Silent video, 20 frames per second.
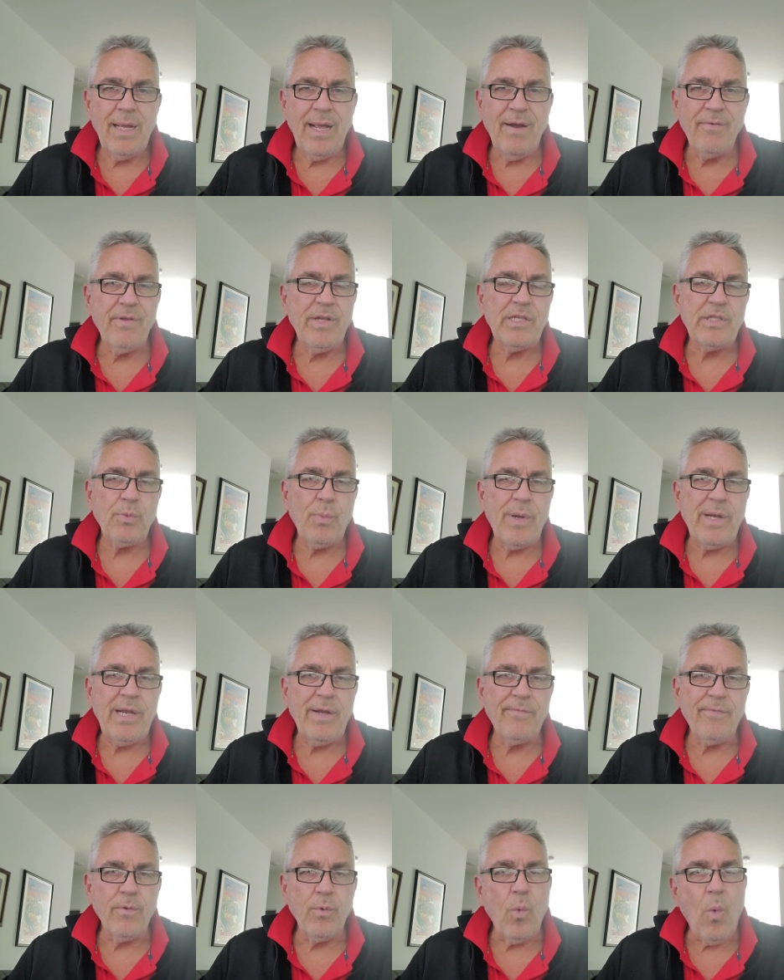Everything's
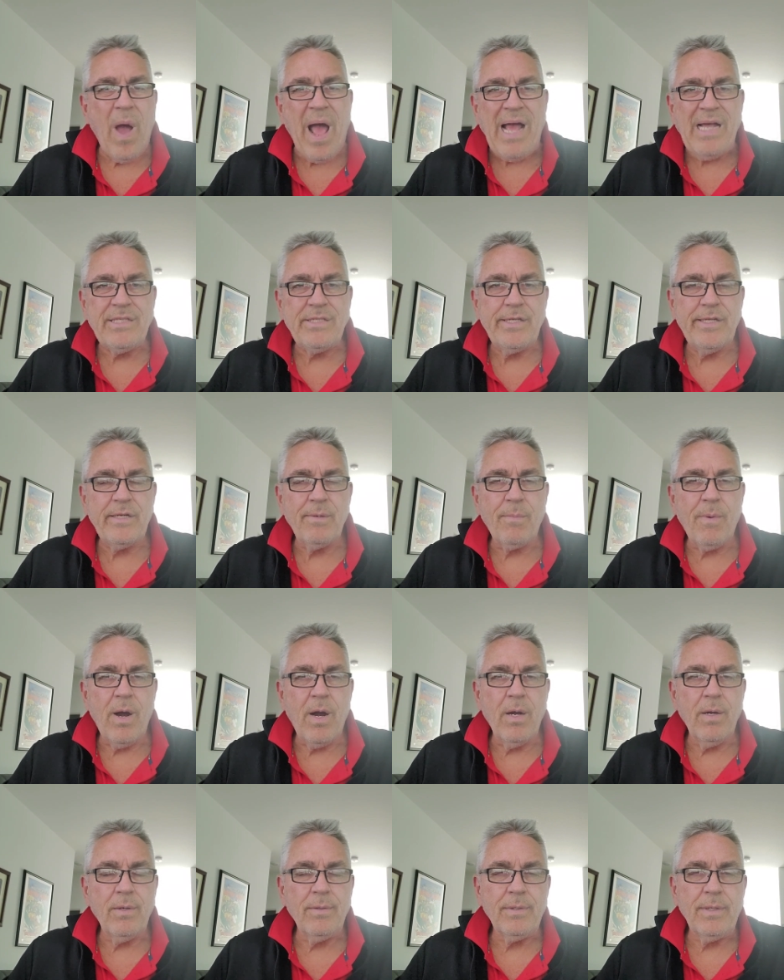waiting for WASDE
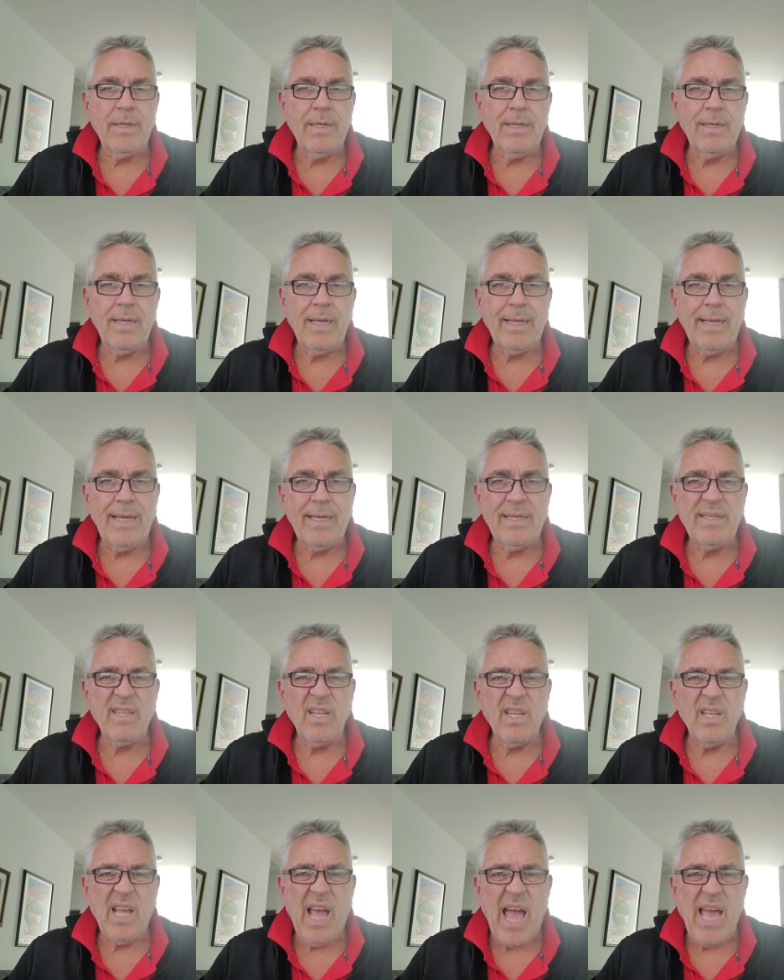tomorrow.
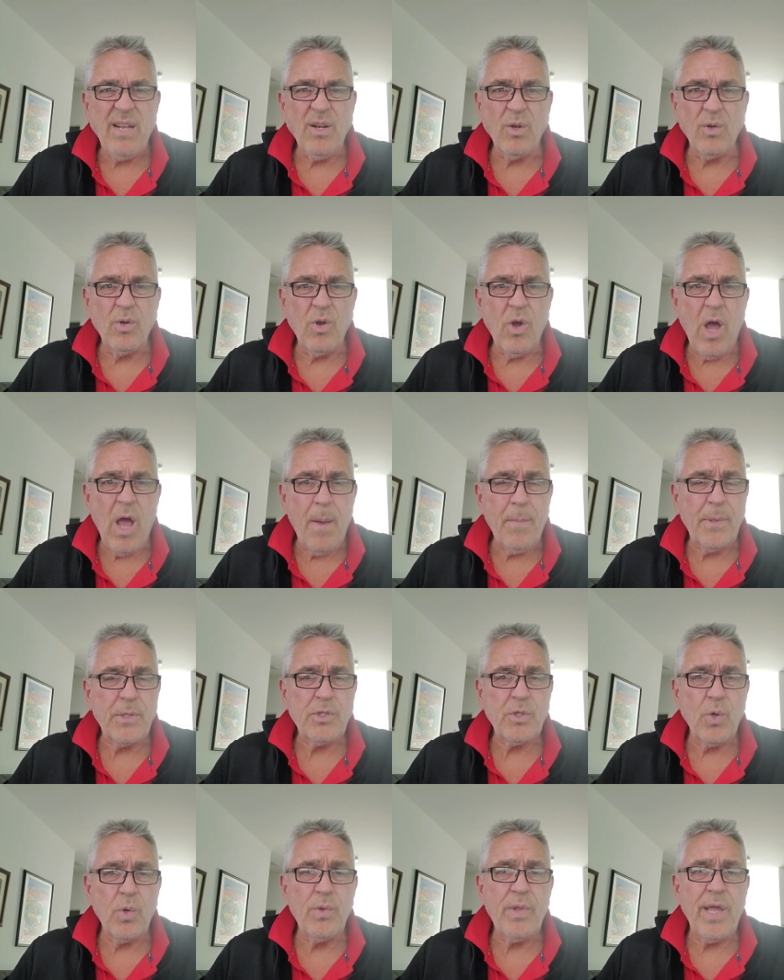Again, I don't know how
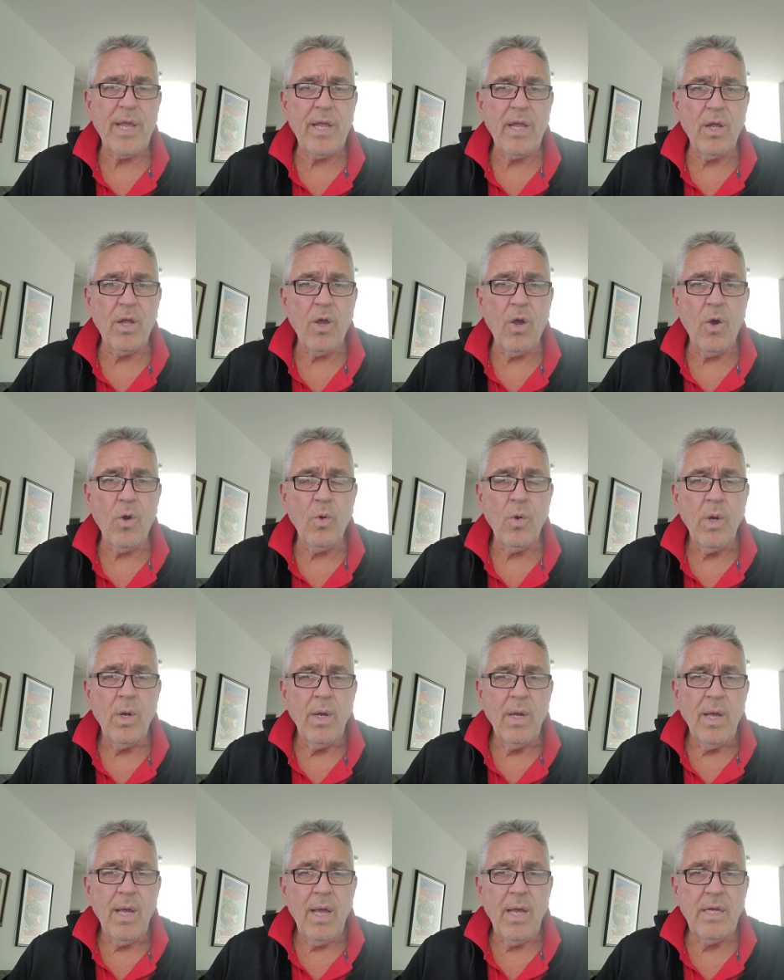much lower they can go.
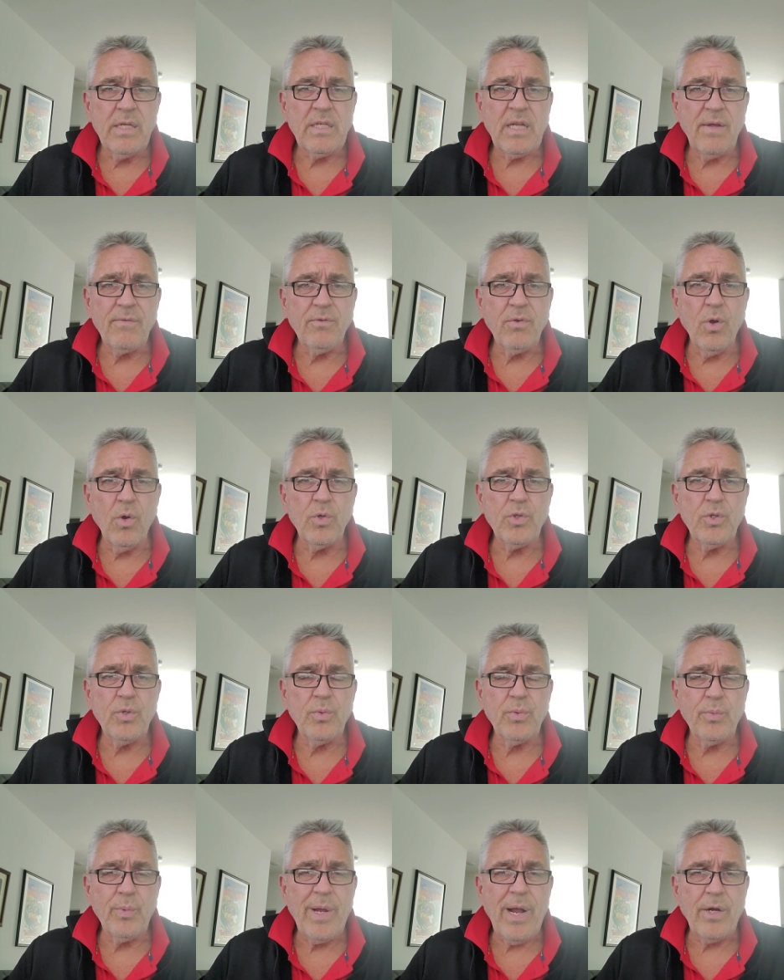As I've told
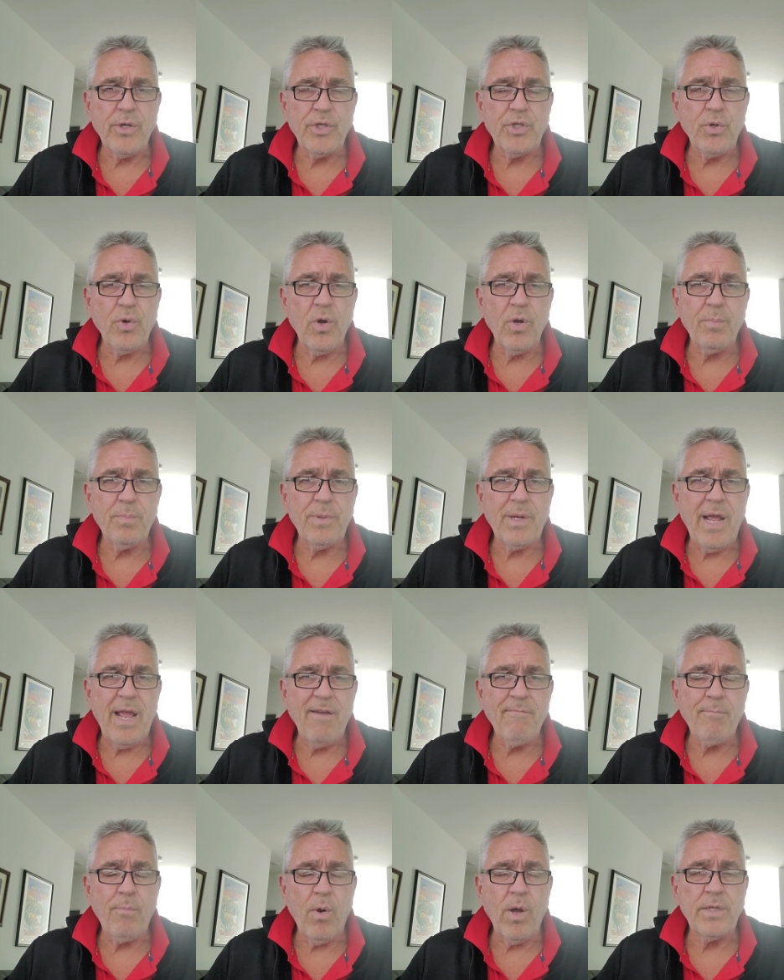you, we are short, but I
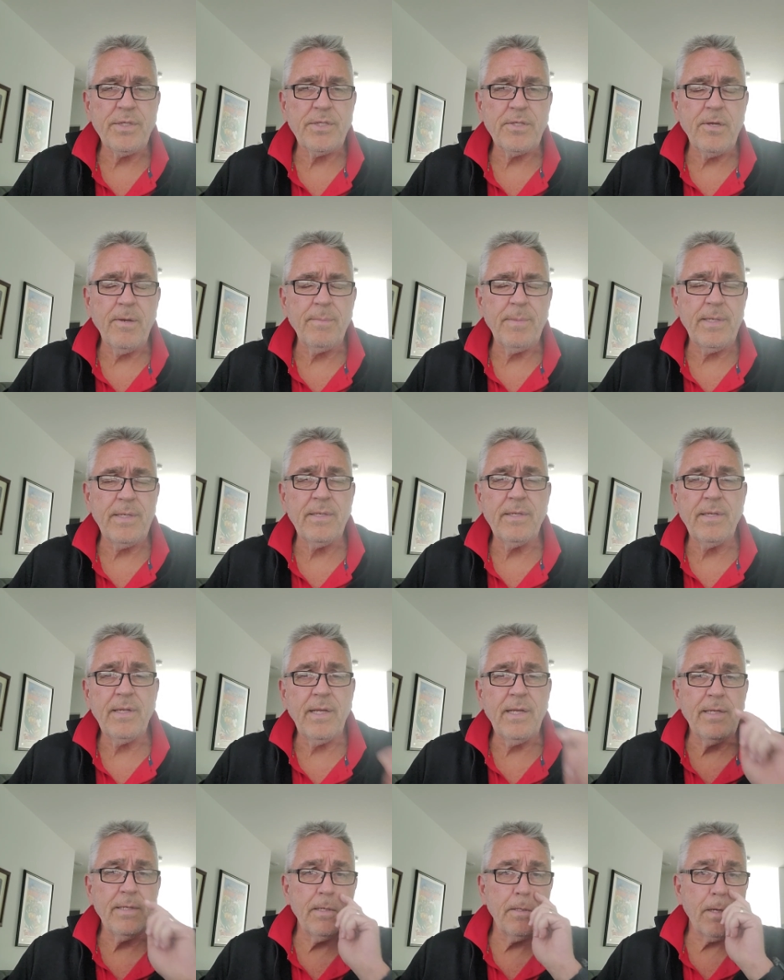have bought some in
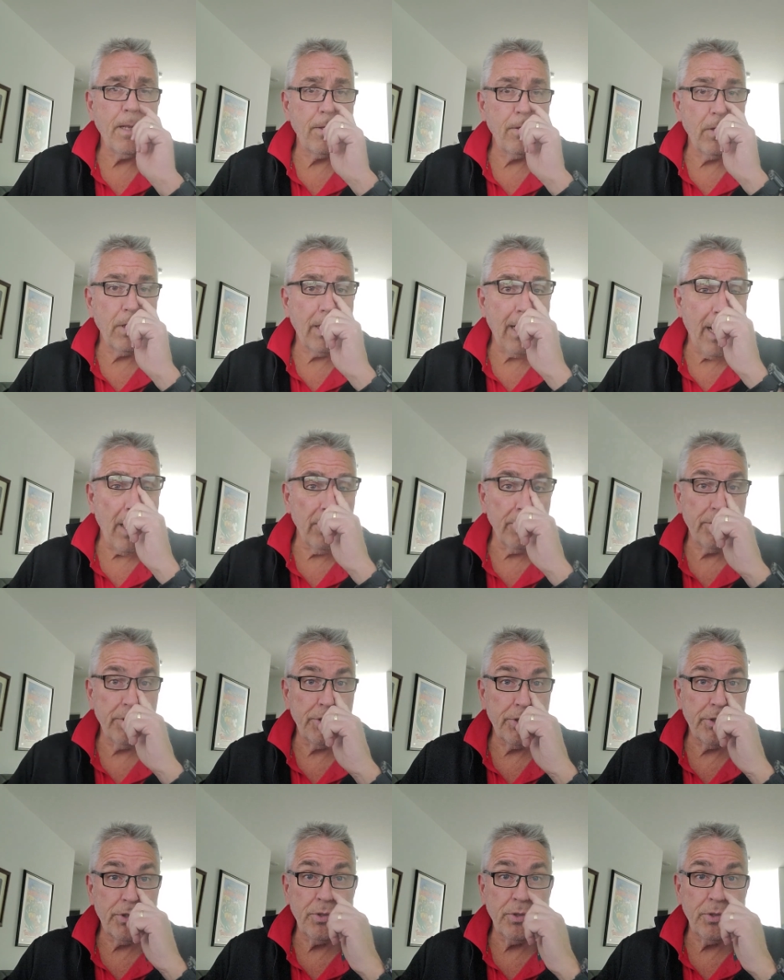another account